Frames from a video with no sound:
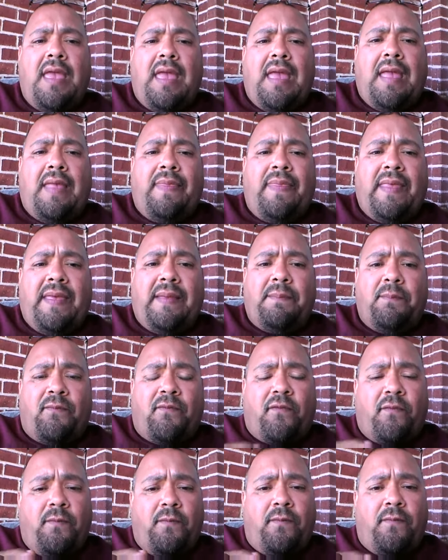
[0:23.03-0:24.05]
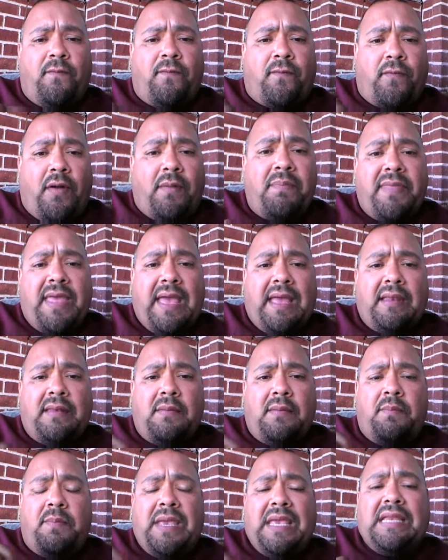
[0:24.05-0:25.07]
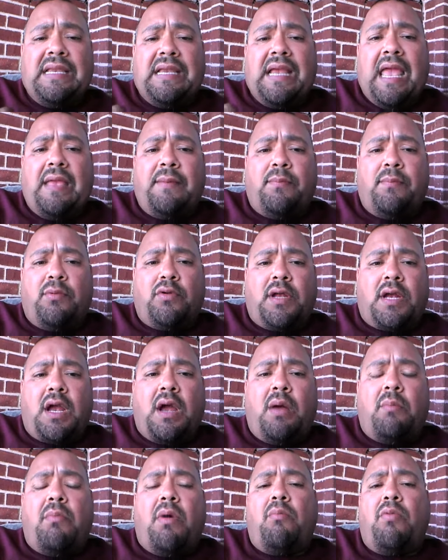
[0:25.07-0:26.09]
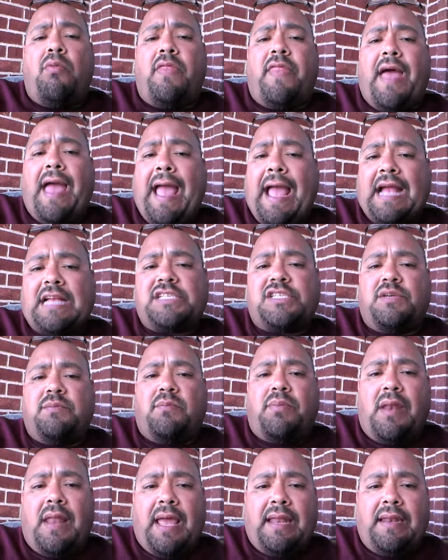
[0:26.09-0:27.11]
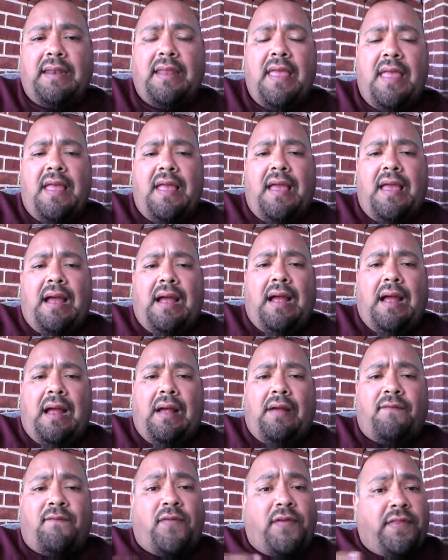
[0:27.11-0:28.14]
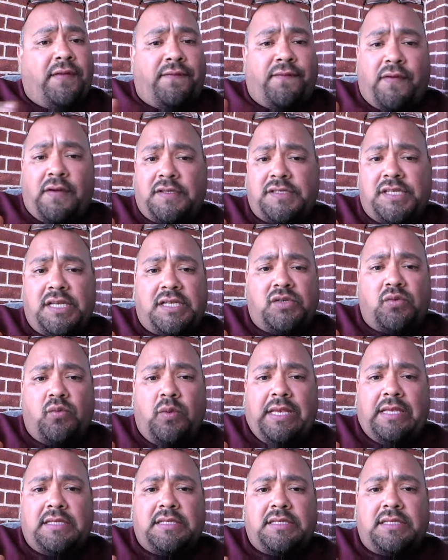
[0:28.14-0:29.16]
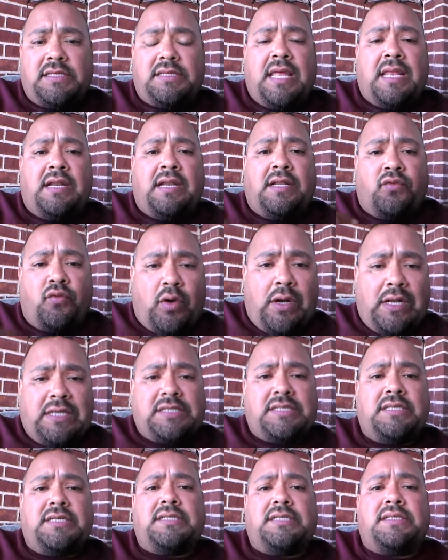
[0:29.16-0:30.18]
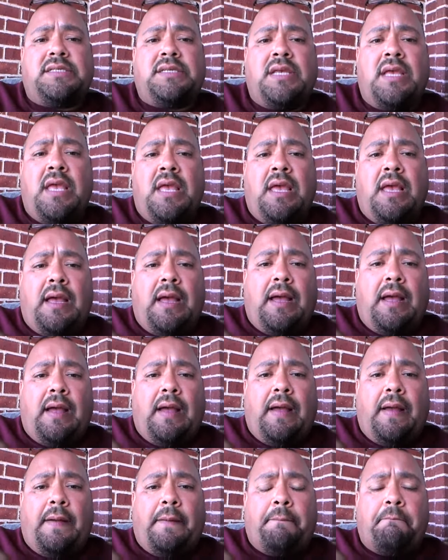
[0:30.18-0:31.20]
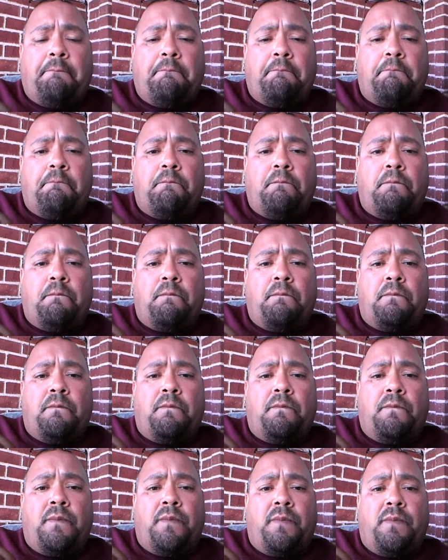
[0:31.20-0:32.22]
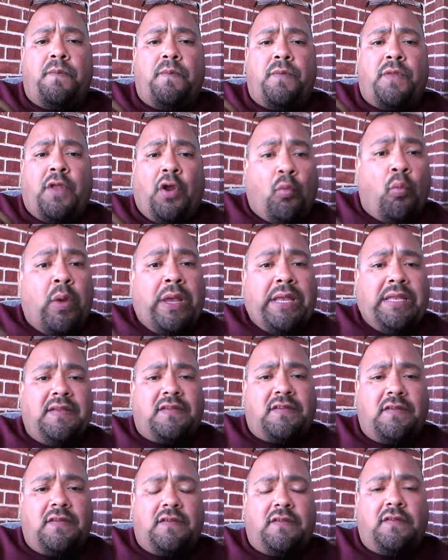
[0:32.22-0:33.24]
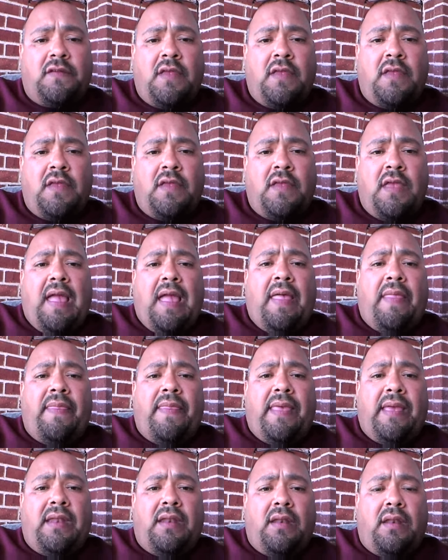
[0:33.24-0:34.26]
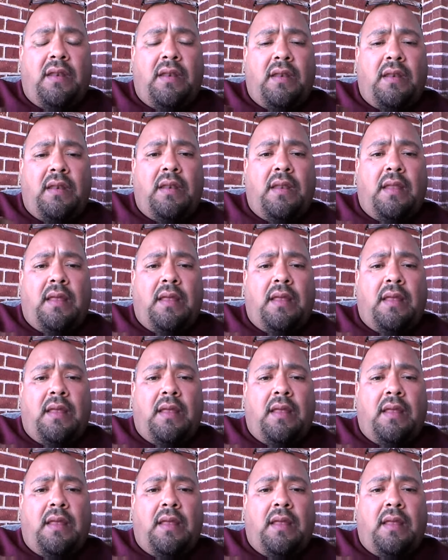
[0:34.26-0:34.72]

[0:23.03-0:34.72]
And then from that, being able to come up with an action plan for the first 6 weeks that addresses their weaknesses. And then